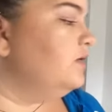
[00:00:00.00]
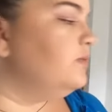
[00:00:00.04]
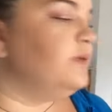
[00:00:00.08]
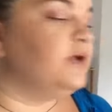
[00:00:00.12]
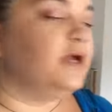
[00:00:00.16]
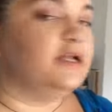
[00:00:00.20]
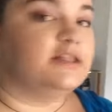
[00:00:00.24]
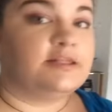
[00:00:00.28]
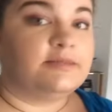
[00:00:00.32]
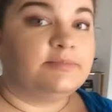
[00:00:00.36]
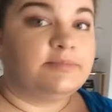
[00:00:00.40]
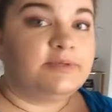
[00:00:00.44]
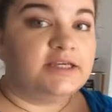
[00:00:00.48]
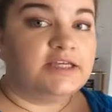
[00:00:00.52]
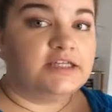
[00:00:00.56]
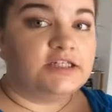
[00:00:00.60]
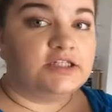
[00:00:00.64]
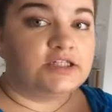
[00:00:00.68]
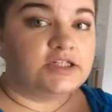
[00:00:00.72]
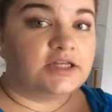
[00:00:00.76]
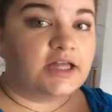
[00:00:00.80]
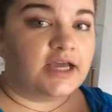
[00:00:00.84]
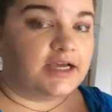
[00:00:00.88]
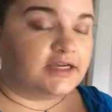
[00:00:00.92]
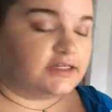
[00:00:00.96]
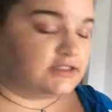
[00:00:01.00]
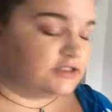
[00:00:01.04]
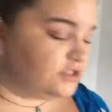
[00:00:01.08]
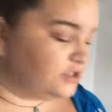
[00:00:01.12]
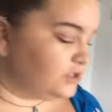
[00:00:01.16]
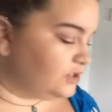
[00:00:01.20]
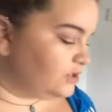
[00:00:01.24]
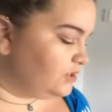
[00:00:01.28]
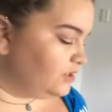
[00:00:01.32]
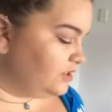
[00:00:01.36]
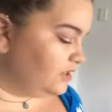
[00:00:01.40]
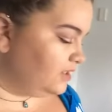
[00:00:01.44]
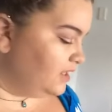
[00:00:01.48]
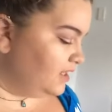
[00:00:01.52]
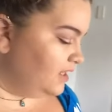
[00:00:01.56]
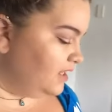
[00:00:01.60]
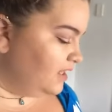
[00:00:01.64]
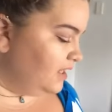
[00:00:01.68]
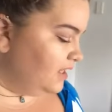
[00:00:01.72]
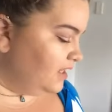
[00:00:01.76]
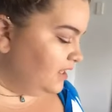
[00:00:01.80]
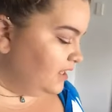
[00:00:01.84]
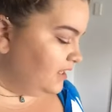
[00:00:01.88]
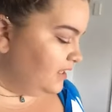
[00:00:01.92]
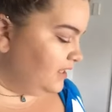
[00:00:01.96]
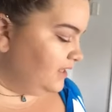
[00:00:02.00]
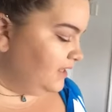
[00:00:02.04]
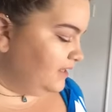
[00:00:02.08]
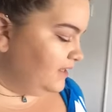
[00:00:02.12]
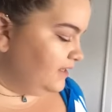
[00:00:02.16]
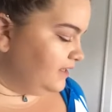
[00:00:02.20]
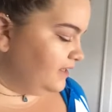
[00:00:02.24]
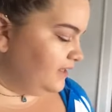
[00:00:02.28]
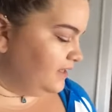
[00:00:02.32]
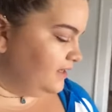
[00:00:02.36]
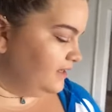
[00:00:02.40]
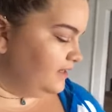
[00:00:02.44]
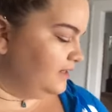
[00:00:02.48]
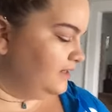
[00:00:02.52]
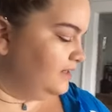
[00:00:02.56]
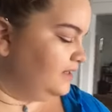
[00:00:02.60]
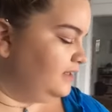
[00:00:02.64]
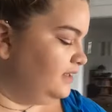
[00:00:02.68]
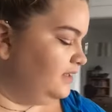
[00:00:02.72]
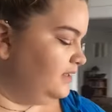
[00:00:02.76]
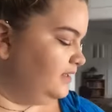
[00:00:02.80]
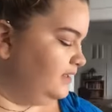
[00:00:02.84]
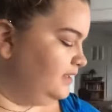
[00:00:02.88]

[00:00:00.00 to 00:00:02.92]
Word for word: We got the peach nectar, and